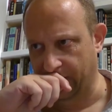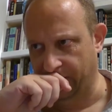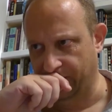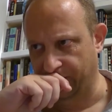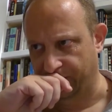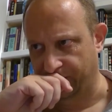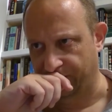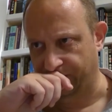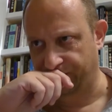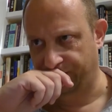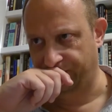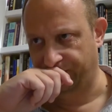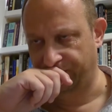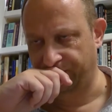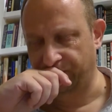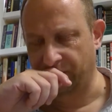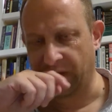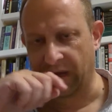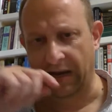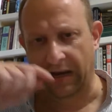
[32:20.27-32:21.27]
late
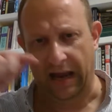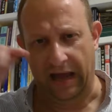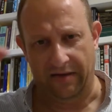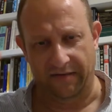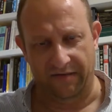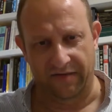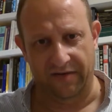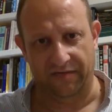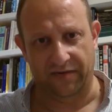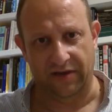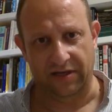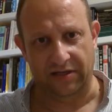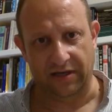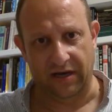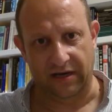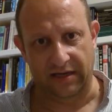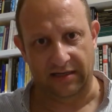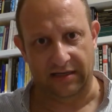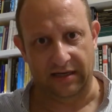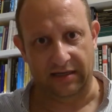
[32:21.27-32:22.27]
50s, early 60s, and
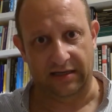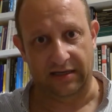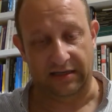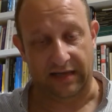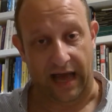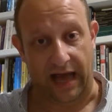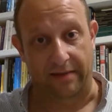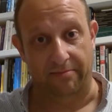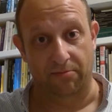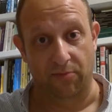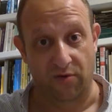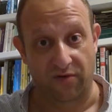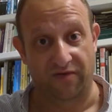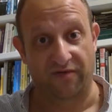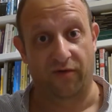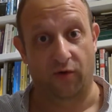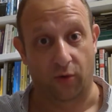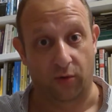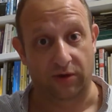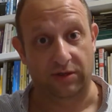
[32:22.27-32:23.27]
move forwards in
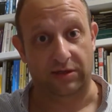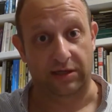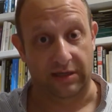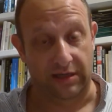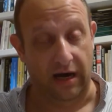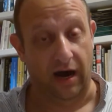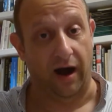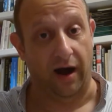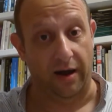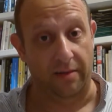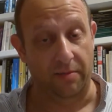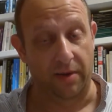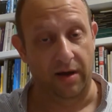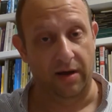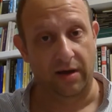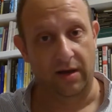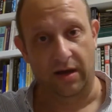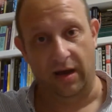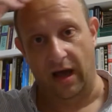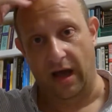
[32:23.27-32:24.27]
time.
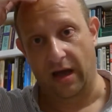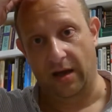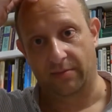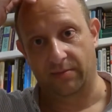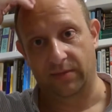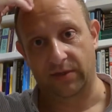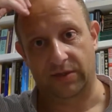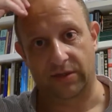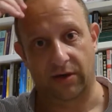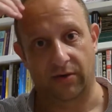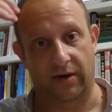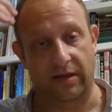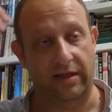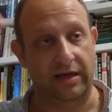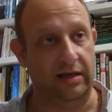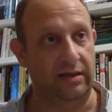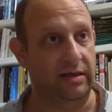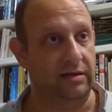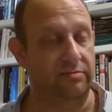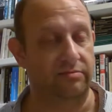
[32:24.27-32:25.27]
So I think the last
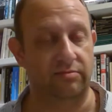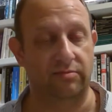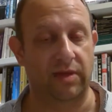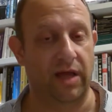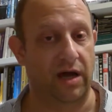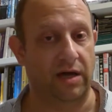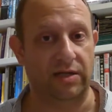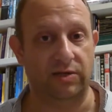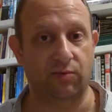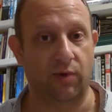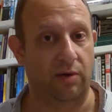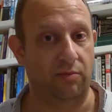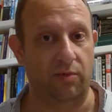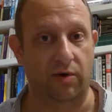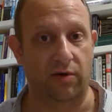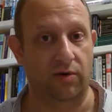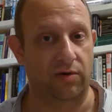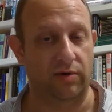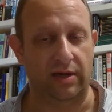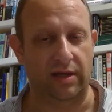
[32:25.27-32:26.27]
one we're already at the end of
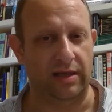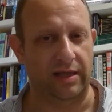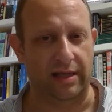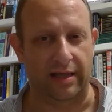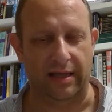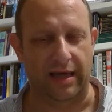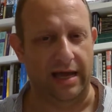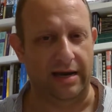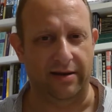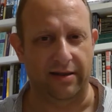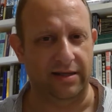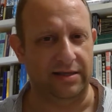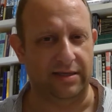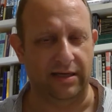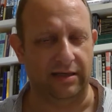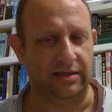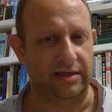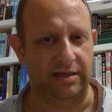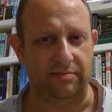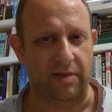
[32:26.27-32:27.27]
the 60s, maybe the early
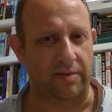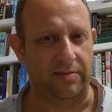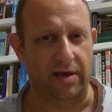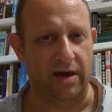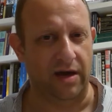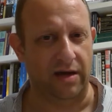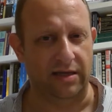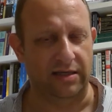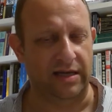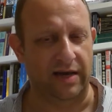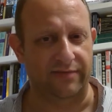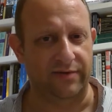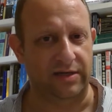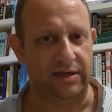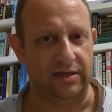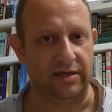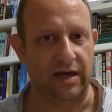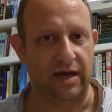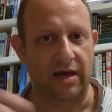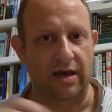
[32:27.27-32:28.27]
70s. But
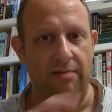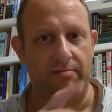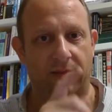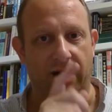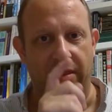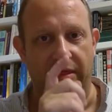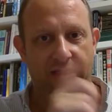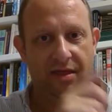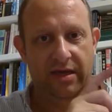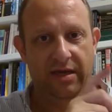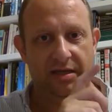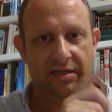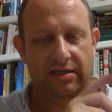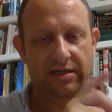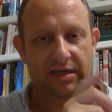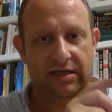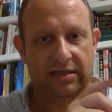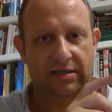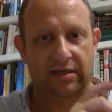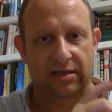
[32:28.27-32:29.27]
this series,
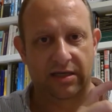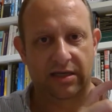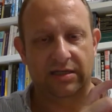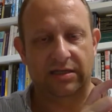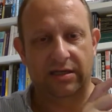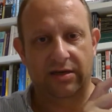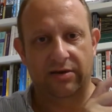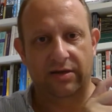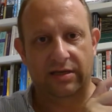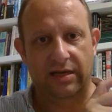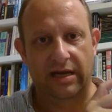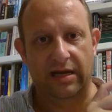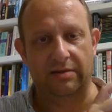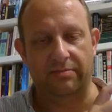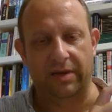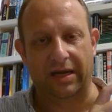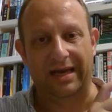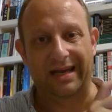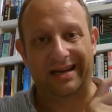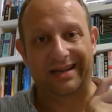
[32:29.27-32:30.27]
Lynn and McGill, is entirely
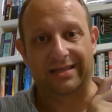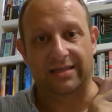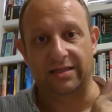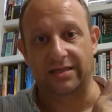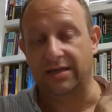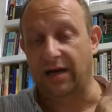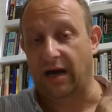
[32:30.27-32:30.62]
contemporary